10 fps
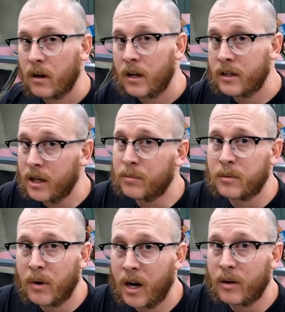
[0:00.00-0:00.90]
And then keep
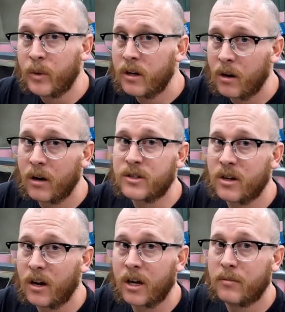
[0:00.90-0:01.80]
in mind, we are
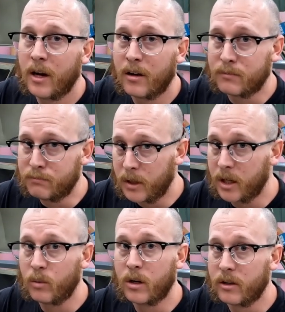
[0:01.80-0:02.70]
talking about
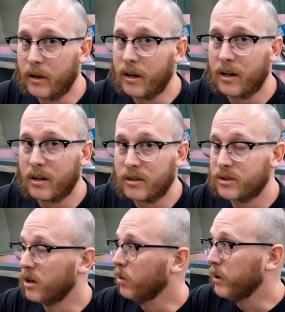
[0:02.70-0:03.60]
MIG welding here.
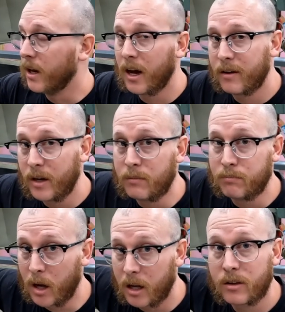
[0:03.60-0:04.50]
So we have a
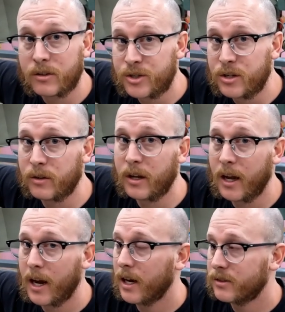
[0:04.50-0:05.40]
bottle of shielding
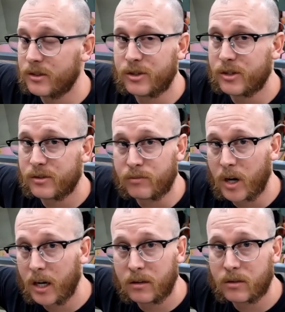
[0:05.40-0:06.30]
gas. It's just
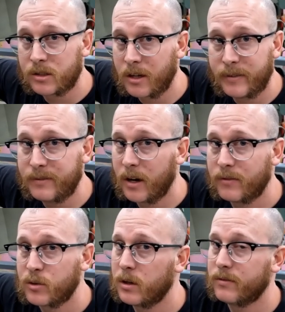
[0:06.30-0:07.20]
regular
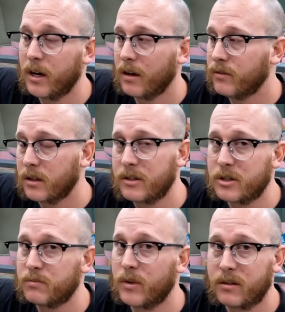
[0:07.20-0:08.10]
75, 25, nothing,
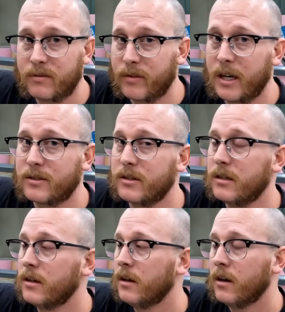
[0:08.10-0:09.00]
nothing
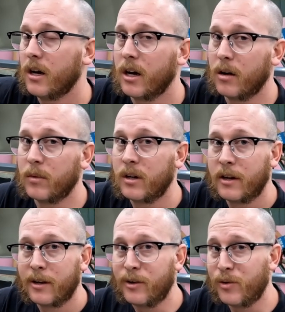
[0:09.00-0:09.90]
fancy. Um,
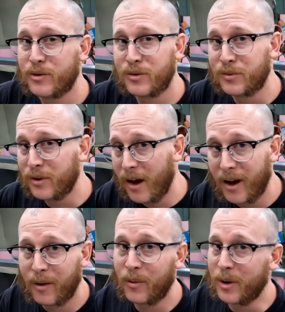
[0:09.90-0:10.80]
you do
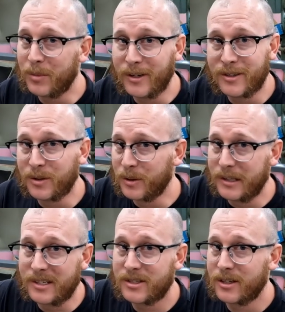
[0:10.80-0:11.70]
not want to be doing
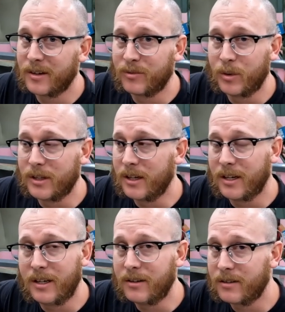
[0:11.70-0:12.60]
this stuff with
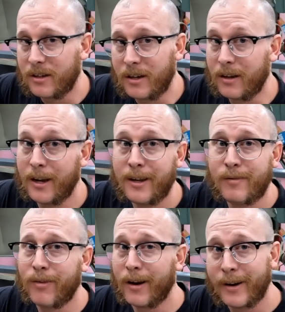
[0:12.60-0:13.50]
any, any
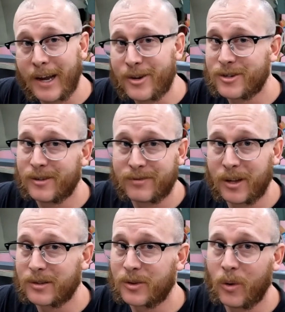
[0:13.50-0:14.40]
variation of
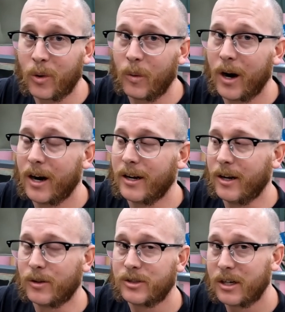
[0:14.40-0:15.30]
flux core wire. You
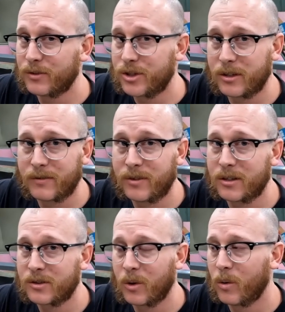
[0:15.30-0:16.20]
know, self-shielded
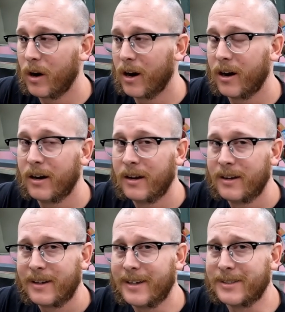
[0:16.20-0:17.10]
flux core wire
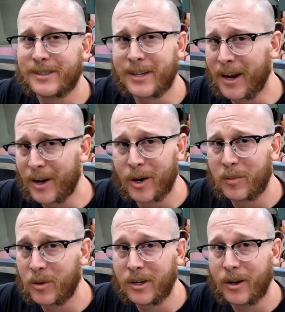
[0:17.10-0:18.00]
is
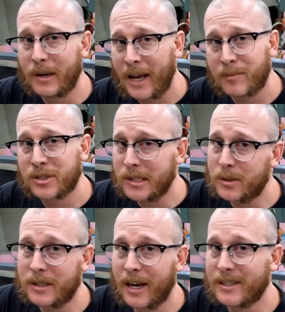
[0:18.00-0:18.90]
terrible. You know, it
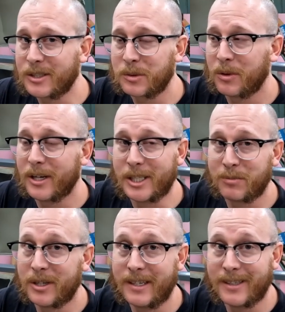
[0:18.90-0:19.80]
absolutely has its place,
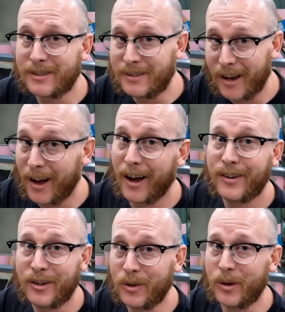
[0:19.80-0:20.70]
but it is
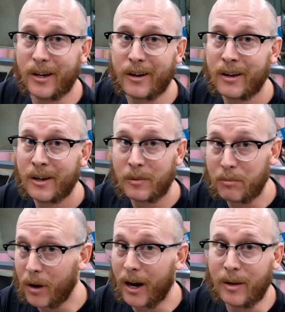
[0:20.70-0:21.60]
not doing
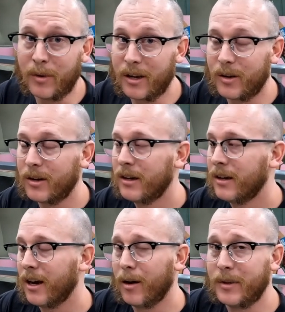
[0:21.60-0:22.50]
body metal.
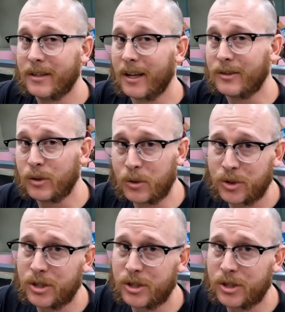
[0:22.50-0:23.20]
Um, and then like dual